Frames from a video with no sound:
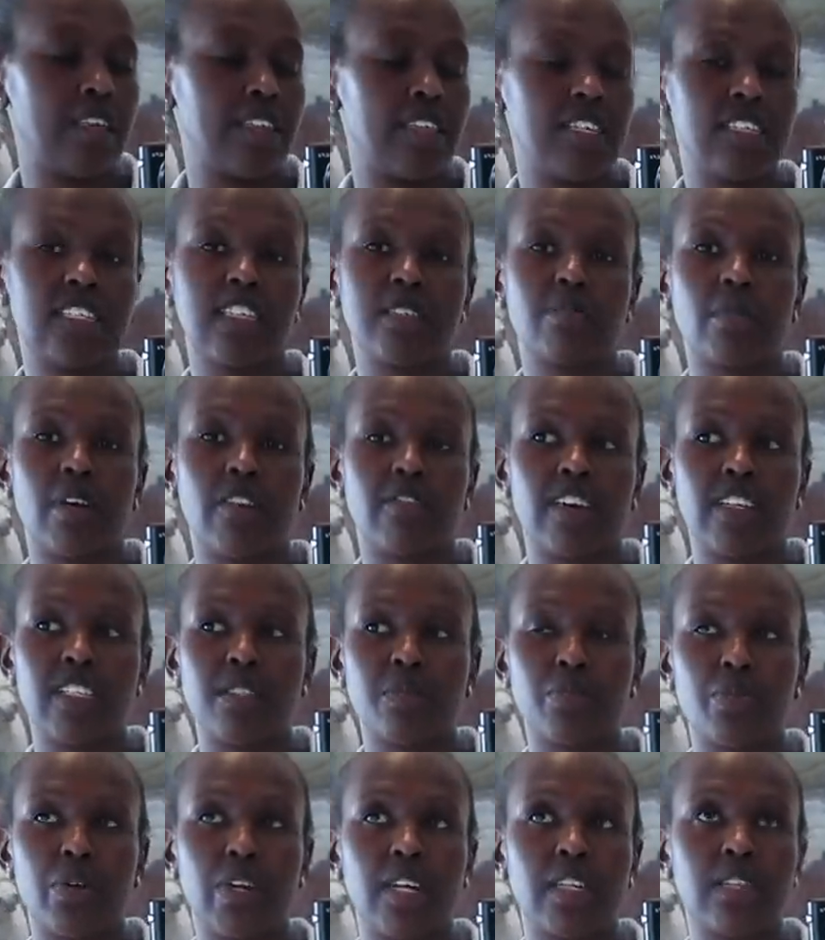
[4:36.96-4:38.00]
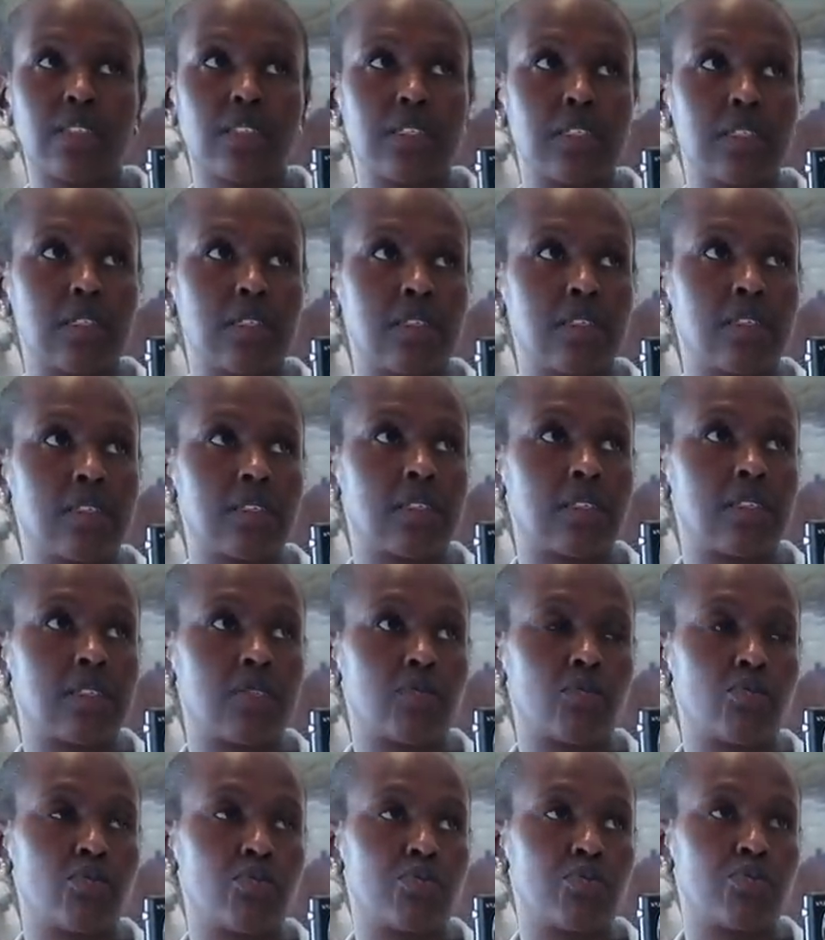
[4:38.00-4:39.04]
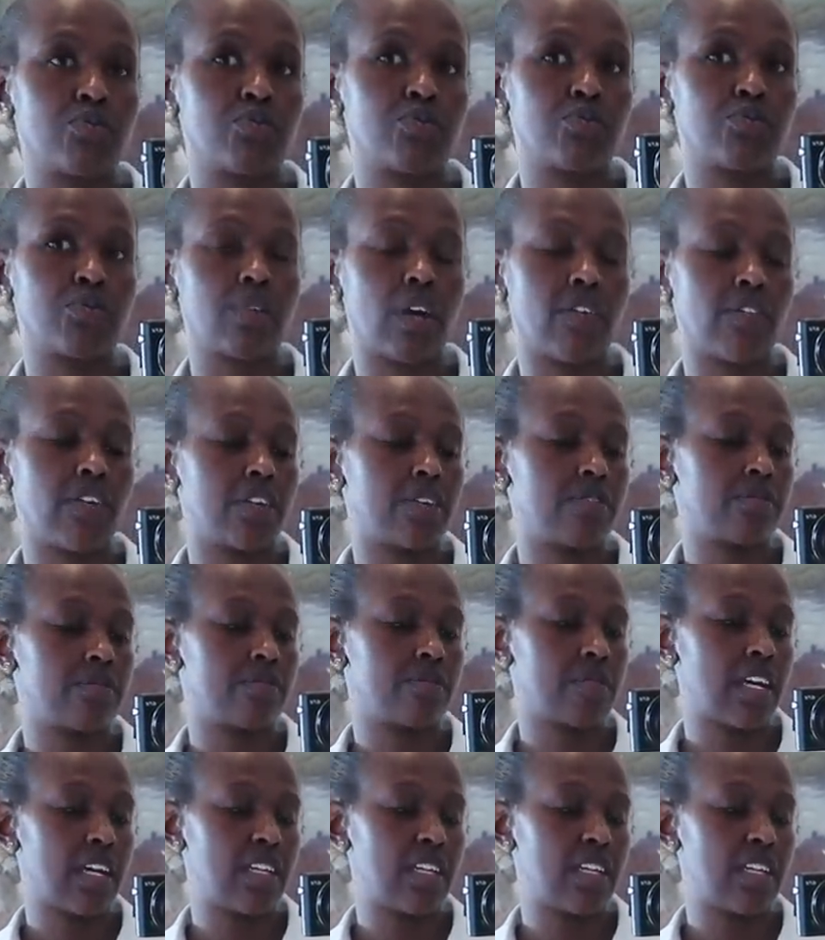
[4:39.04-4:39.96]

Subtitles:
This is my first break since 7.